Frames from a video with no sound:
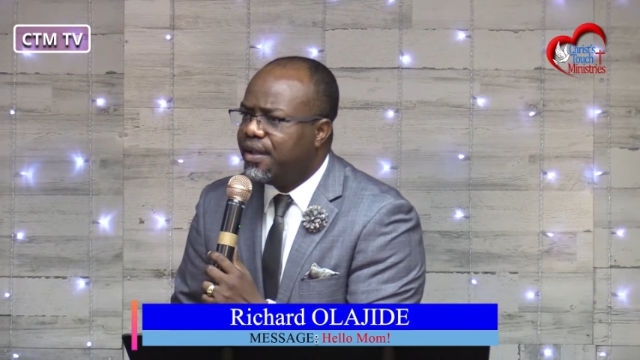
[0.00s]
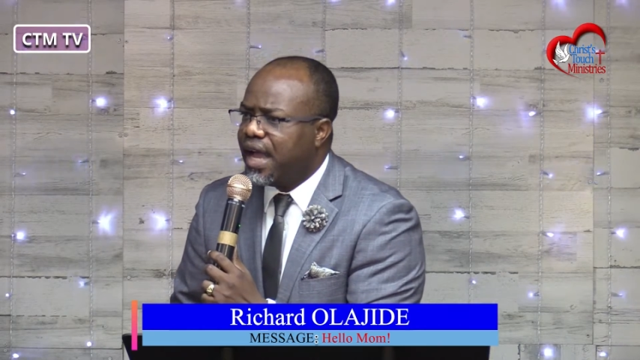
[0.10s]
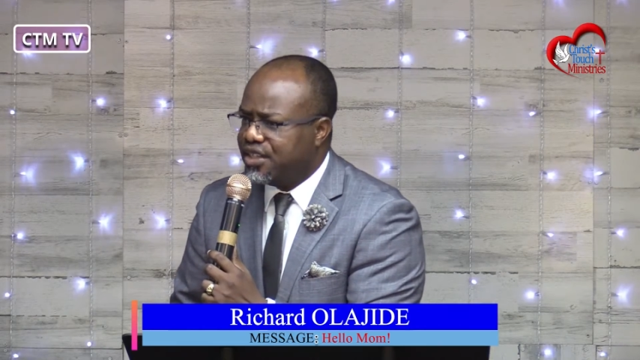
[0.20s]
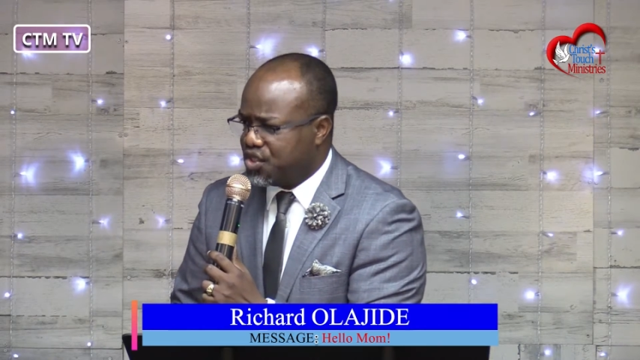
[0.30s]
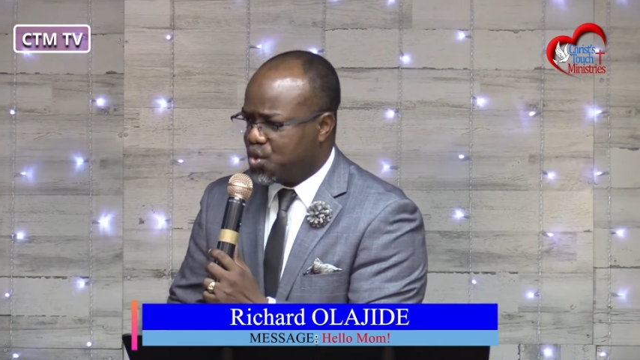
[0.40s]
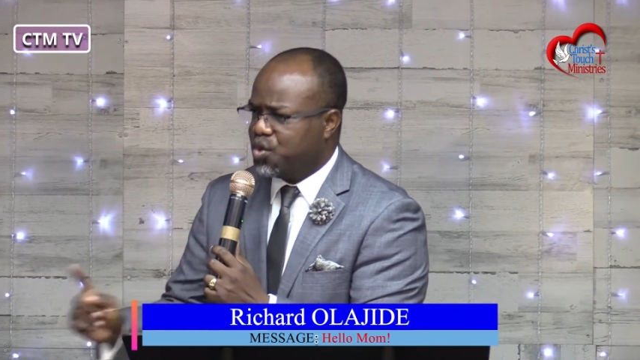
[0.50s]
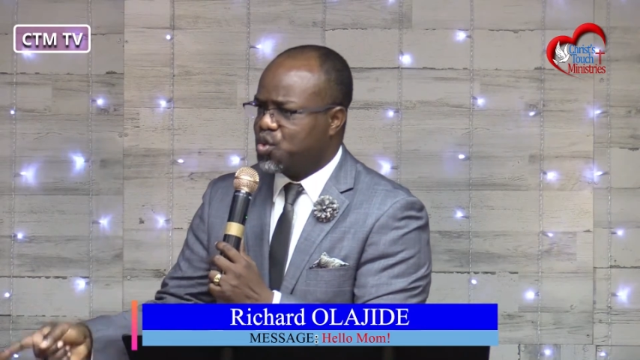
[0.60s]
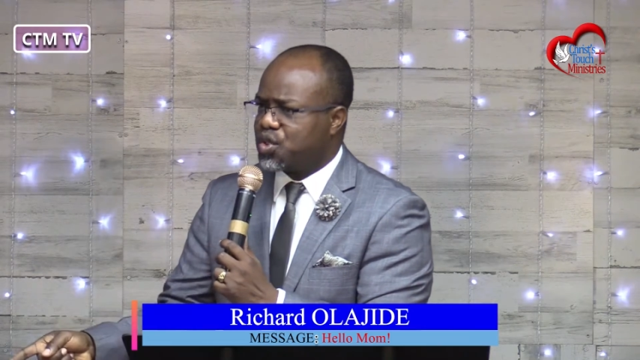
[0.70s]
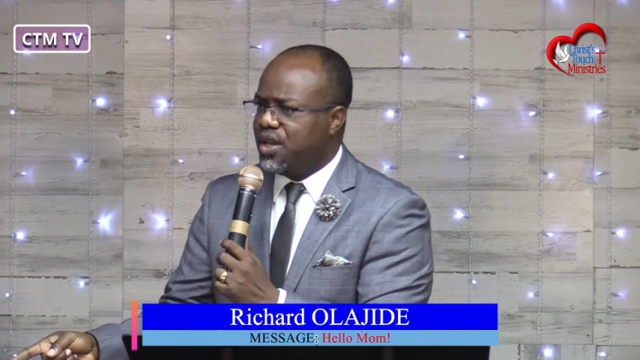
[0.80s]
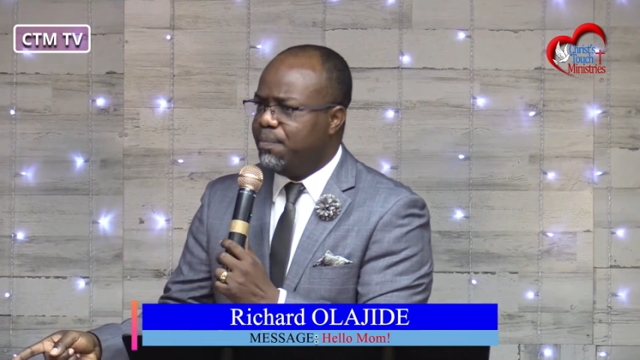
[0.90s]
And she's going to
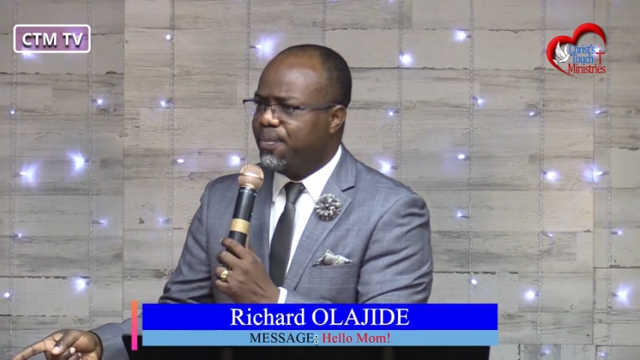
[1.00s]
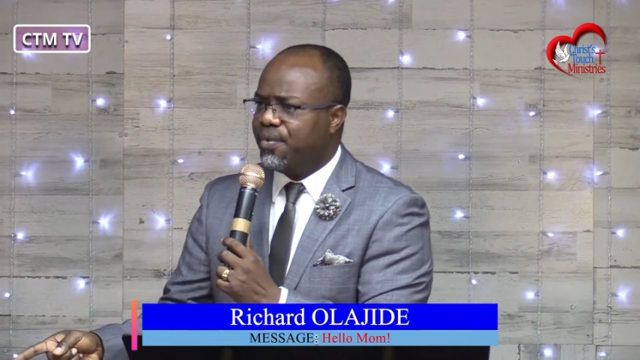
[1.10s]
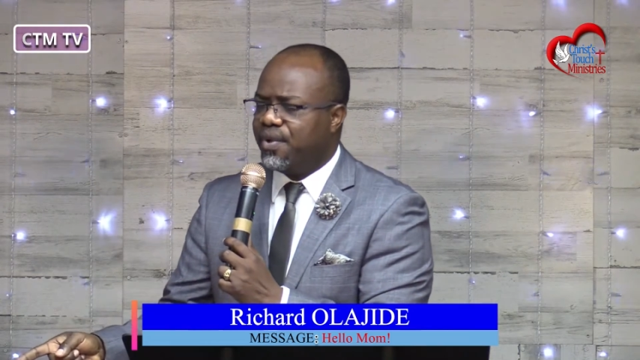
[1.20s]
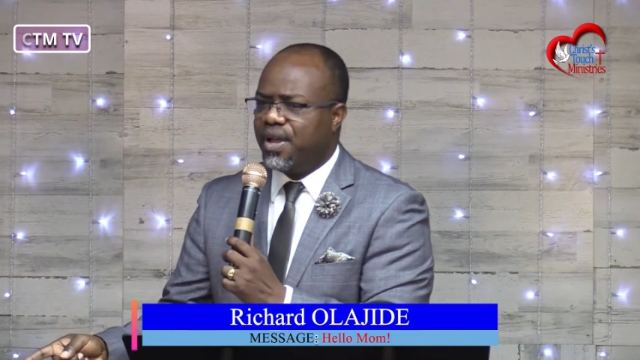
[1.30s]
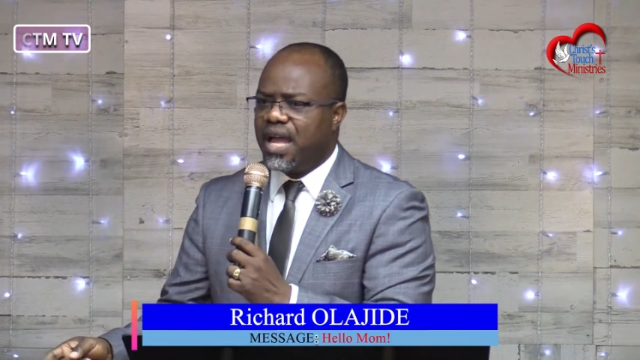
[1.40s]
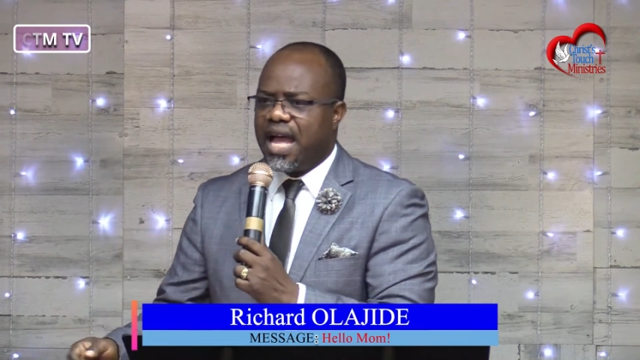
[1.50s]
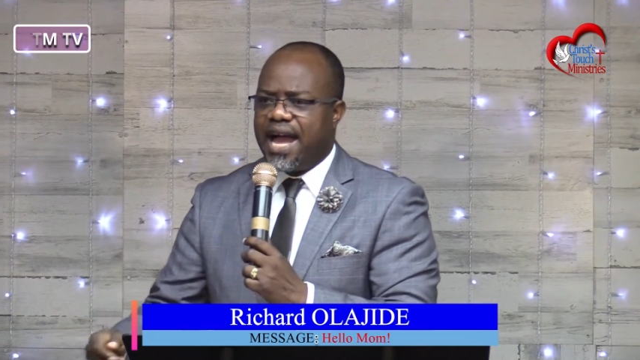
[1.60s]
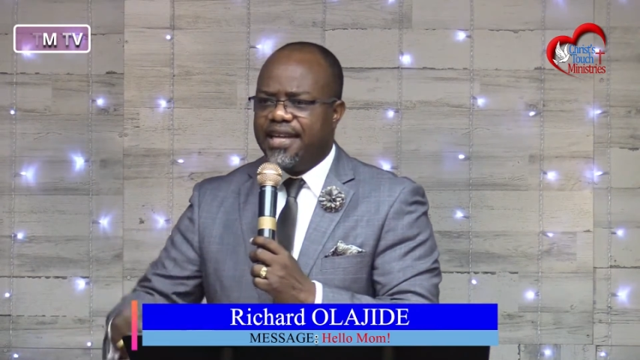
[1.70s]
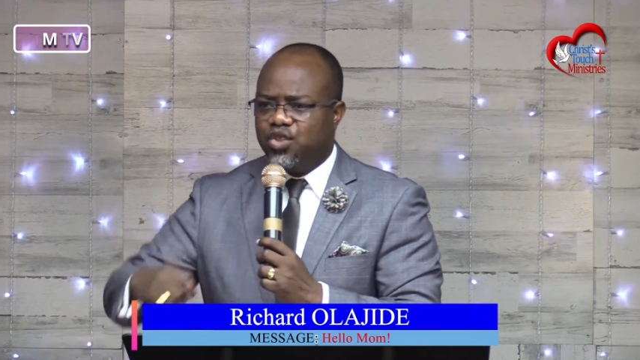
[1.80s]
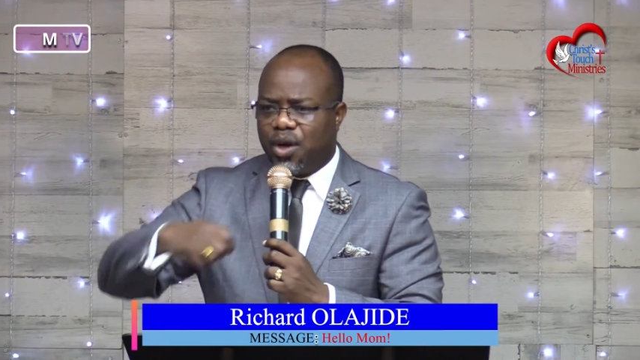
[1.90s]
sleep,
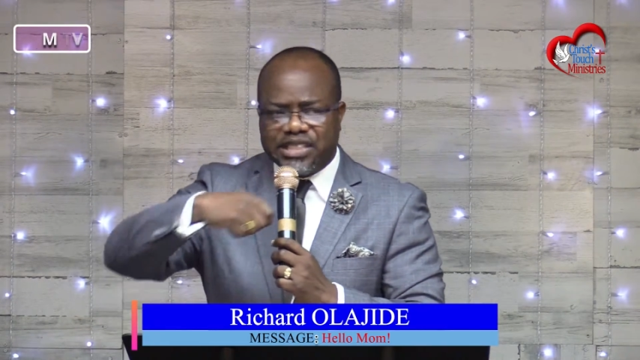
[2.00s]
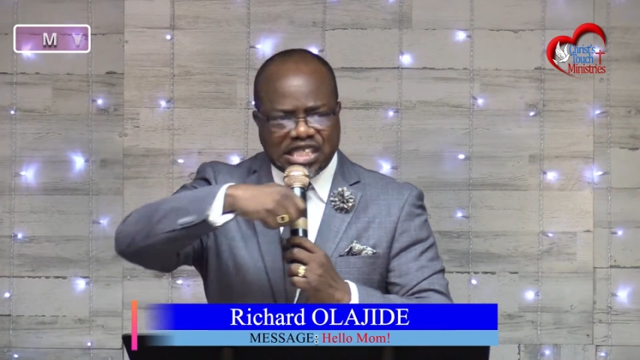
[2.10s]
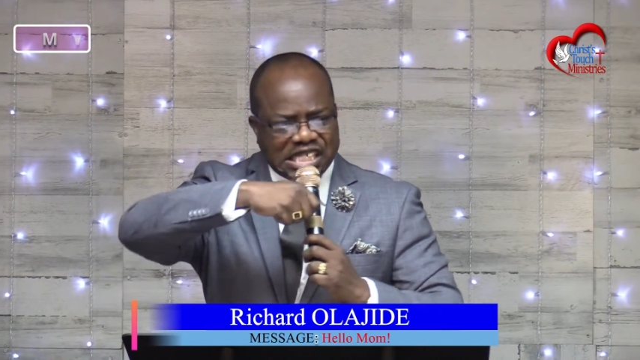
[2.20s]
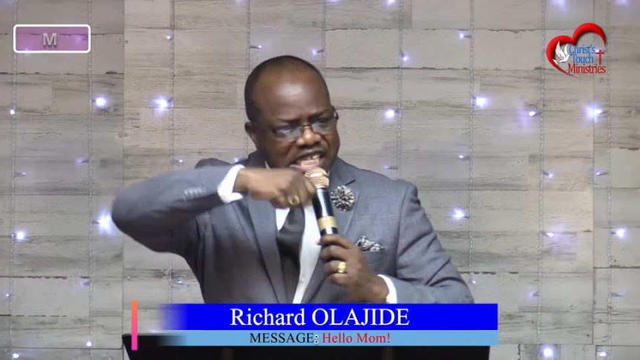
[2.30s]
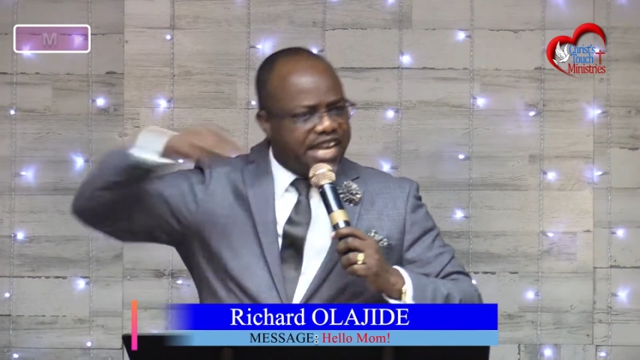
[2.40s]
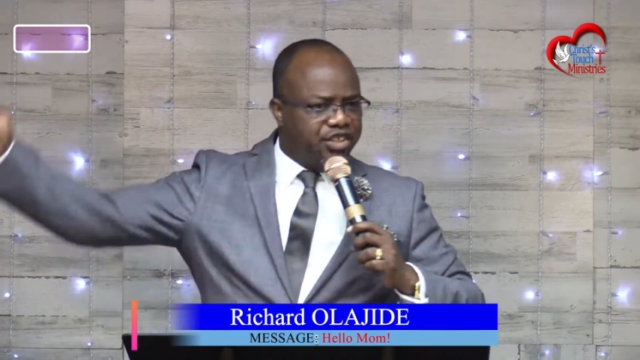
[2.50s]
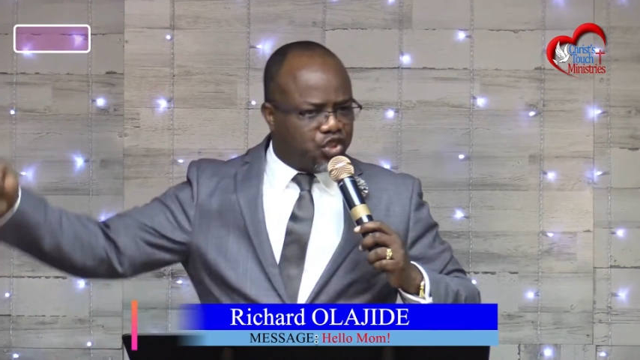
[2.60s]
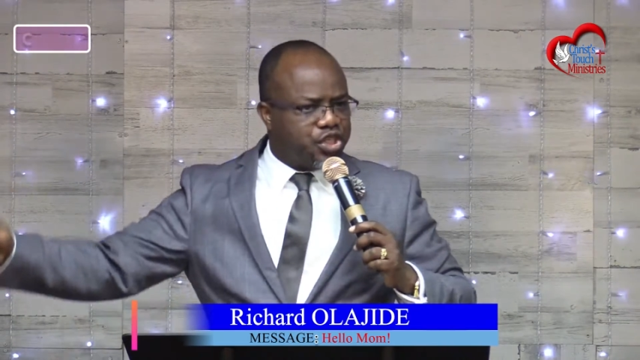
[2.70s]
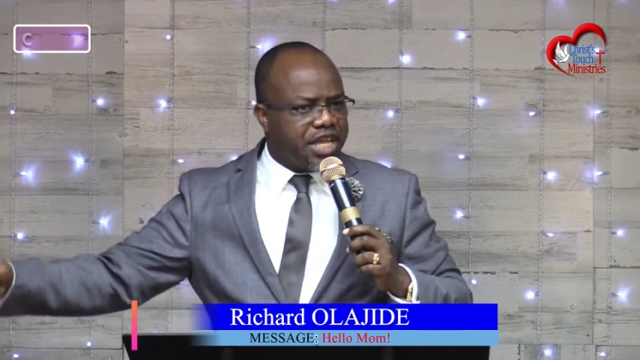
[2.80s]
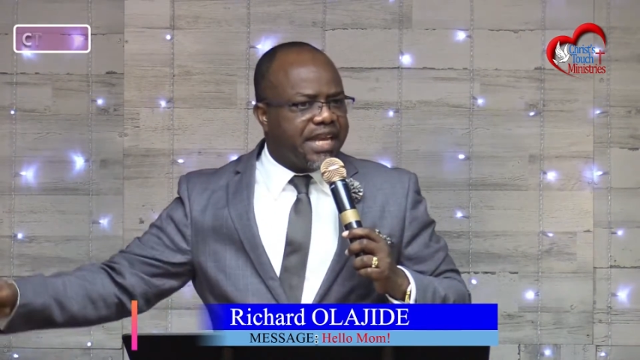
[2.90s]
and you are tearing
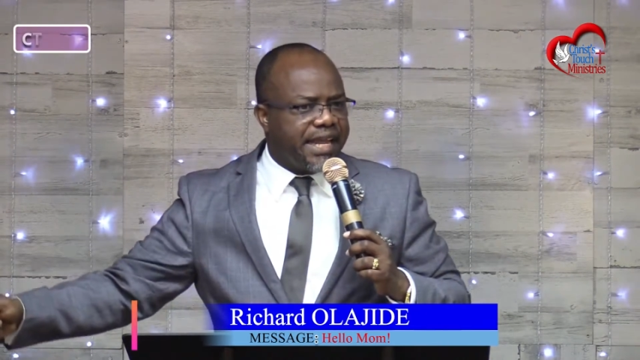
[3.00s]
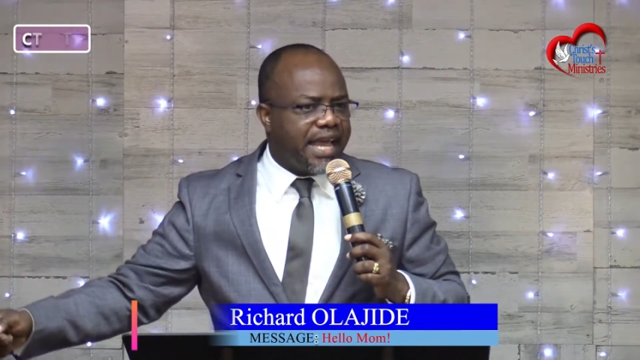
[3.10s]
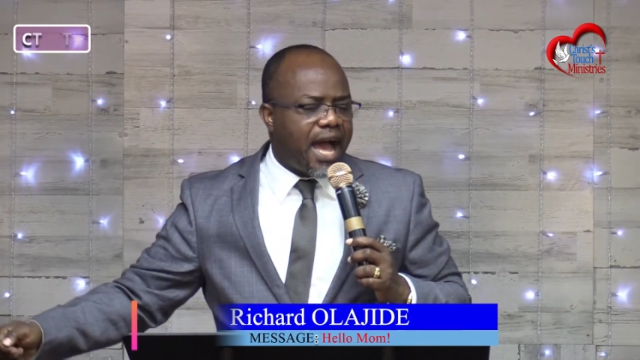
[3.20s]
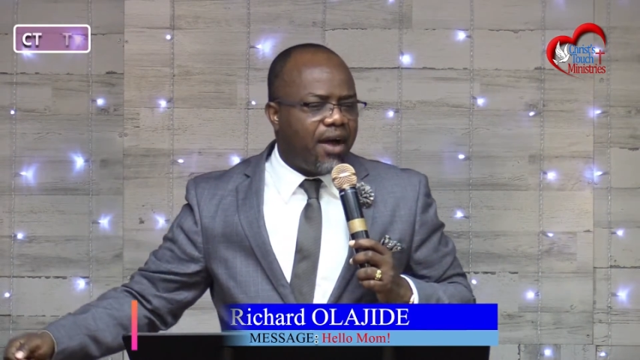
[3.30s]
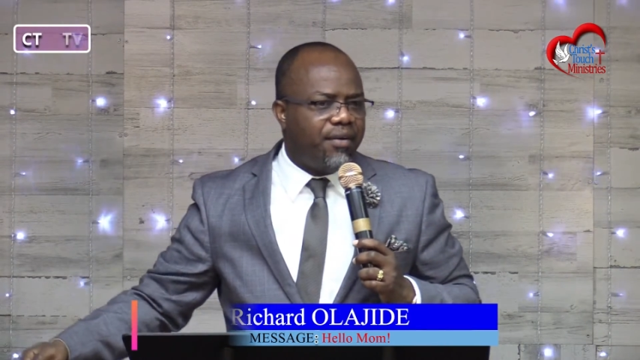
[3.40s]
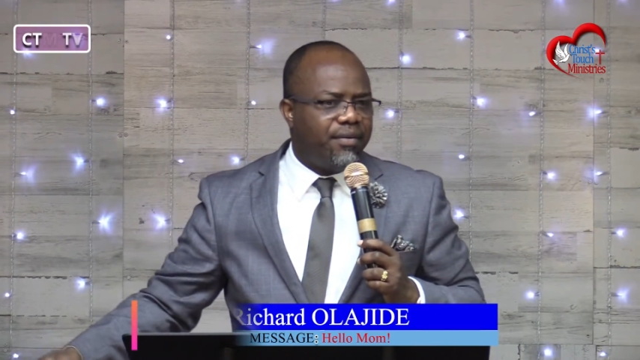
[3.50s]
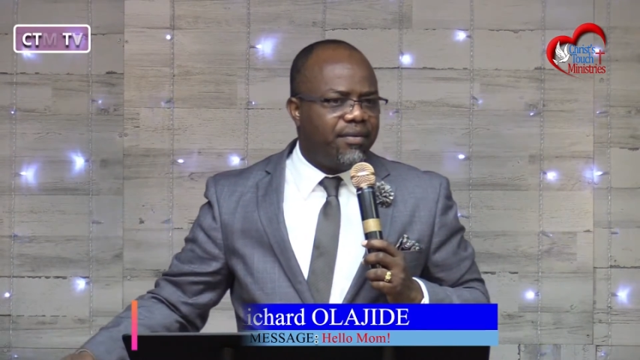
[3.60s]
chicken anyhow.